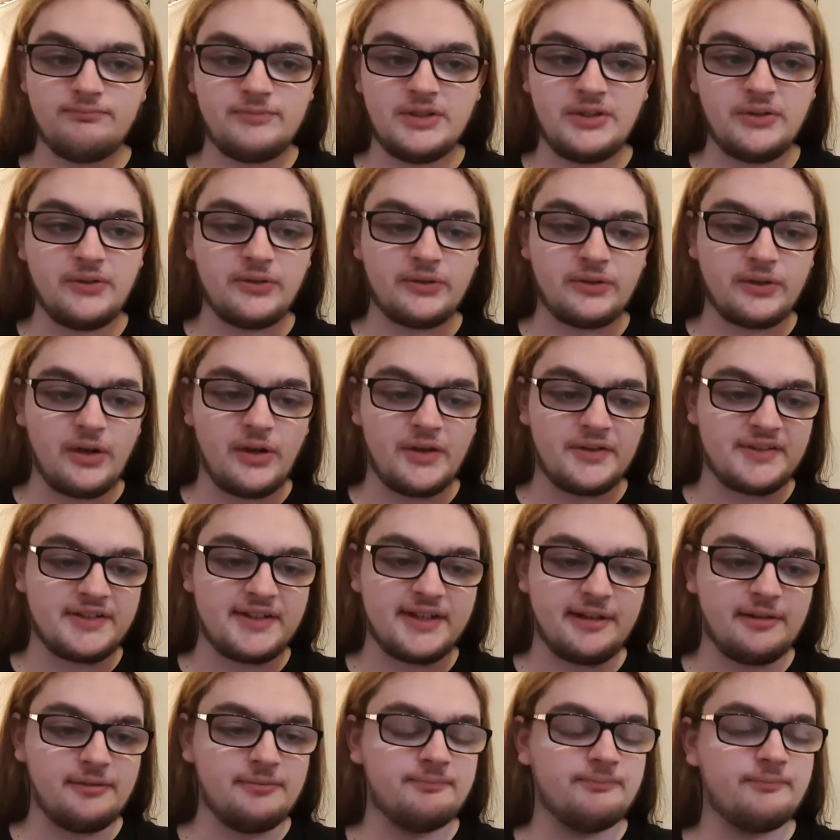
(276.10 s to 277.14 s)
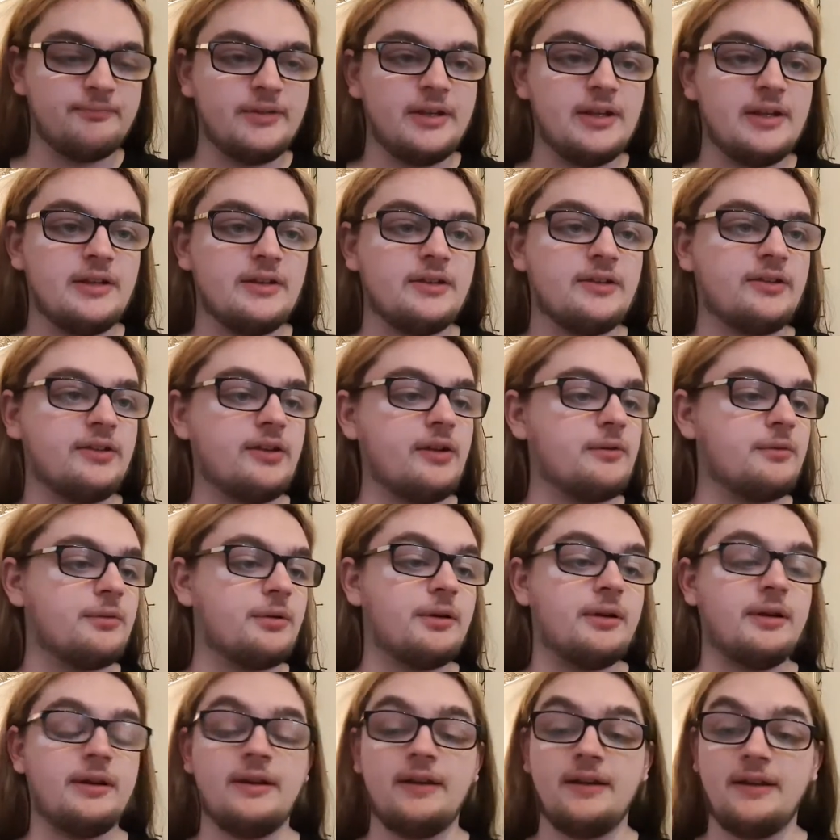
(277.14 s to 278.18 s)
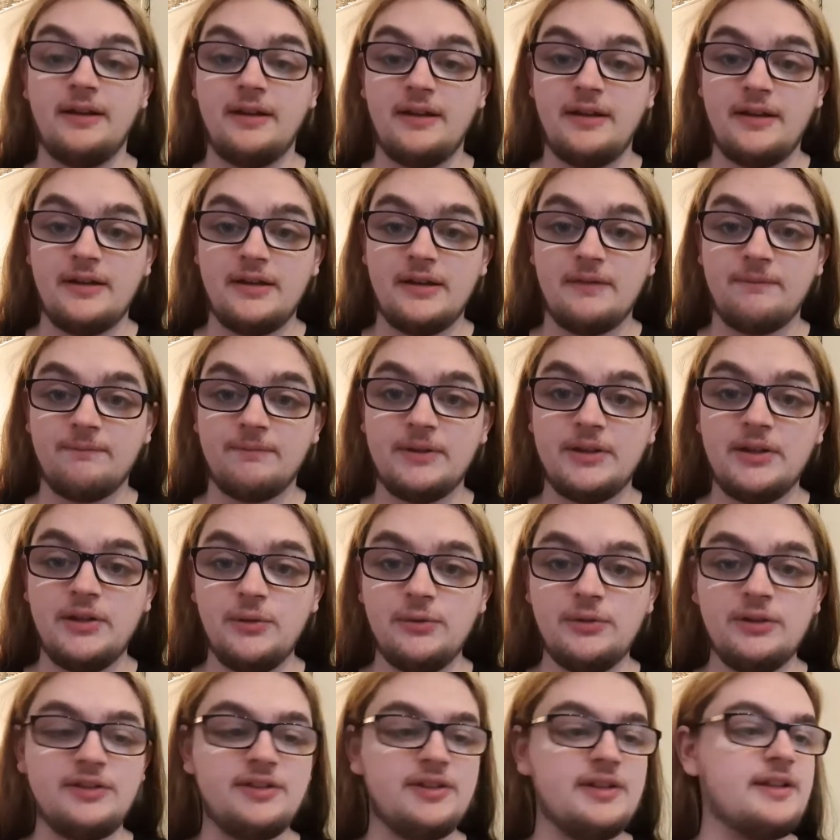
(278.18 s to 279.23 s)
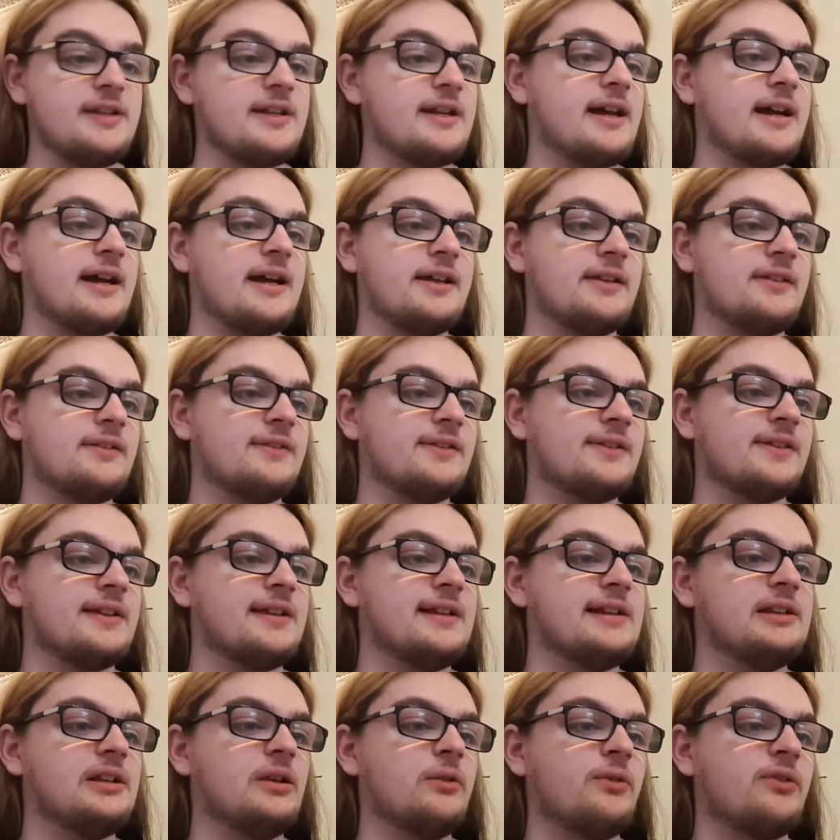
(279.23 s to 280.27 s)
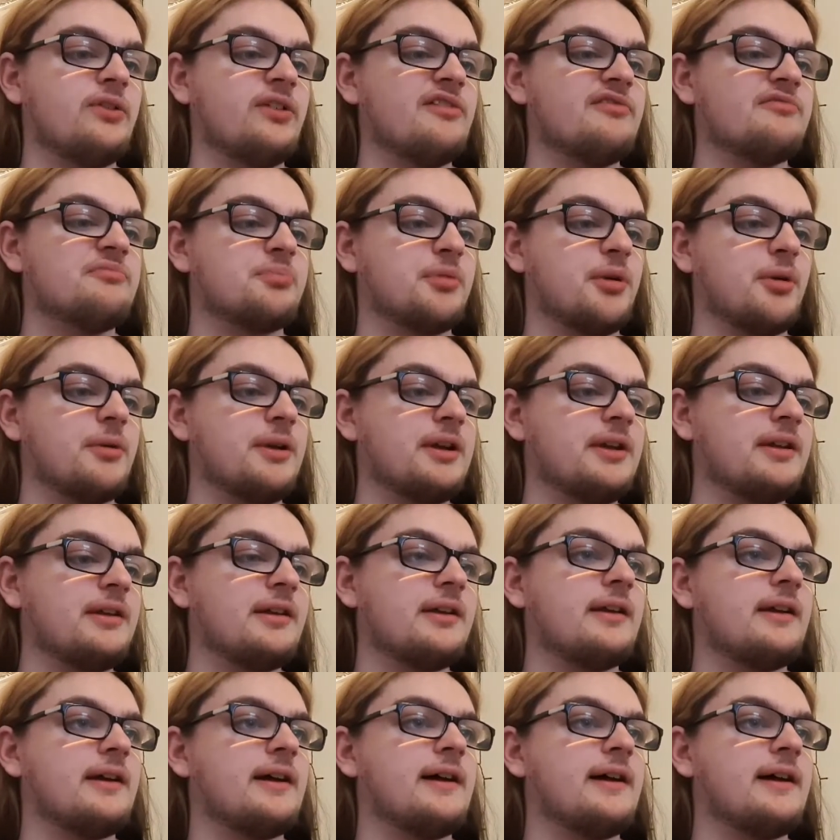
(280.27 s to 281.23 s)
you just can't tell. So, Unity and Elusive Brewing,